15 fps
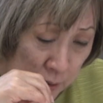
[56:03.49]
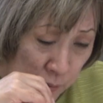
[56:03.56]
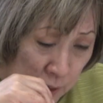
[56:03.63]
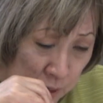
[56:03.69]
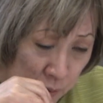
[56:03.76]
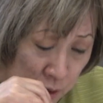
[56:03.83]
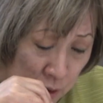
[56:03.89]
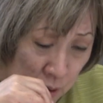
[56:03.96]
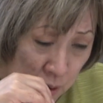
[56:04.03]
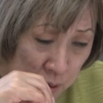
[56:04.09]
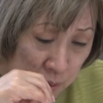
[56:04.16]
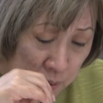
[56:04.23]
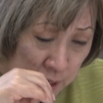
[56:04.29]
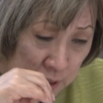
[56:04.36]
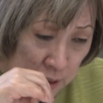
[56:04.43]
if I recall
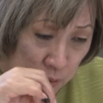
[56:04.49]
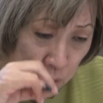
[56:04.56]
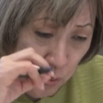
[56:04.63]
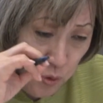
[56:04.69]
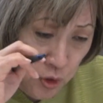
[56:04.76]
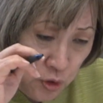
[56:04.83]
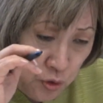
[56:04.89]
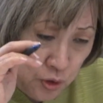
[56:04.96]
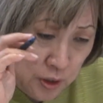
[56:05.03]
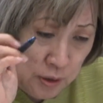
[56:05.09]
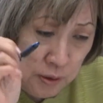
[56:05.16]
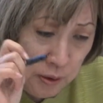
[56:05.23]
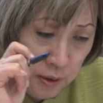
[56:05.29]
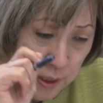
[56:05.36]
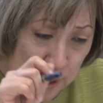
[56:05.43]
correctly, when you
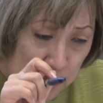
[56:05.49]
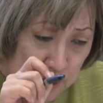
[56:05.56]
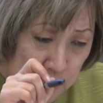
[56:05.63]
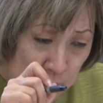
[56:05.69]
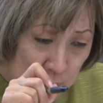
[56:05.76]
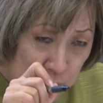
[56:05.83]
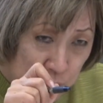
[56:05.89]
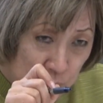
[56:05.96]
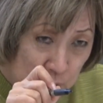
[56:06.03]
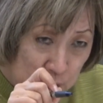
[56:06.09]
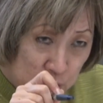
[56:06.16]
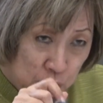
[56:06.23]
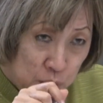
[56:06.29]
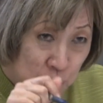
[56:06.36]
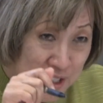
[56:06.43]
did the NAN
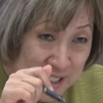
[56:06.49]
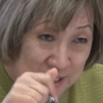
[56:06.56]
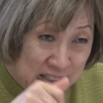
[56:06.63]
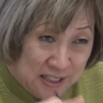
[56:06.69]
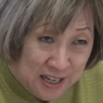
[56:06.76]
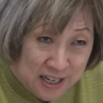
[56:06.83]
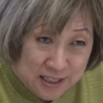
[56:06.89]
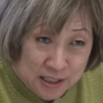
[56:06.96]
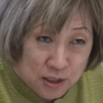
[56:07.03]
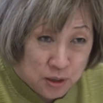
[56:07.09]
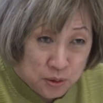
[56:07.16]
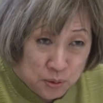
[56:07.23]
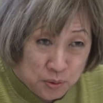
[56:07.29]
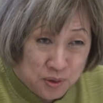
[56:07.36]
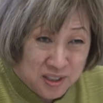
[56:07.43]
contract, you did not
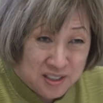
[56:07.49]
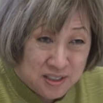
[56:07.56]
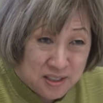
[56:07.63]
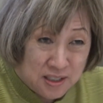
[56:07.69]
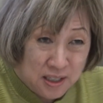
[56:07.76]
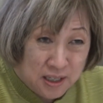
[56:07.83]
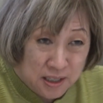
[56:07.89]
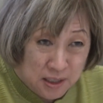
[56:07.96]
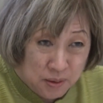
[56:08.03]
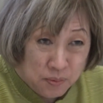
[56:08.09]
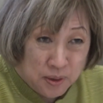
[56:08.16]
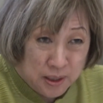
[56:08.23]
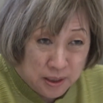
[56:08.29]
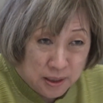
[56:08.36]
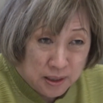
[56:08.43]
include this
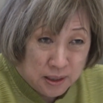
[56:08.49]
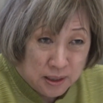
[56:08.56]
anyway.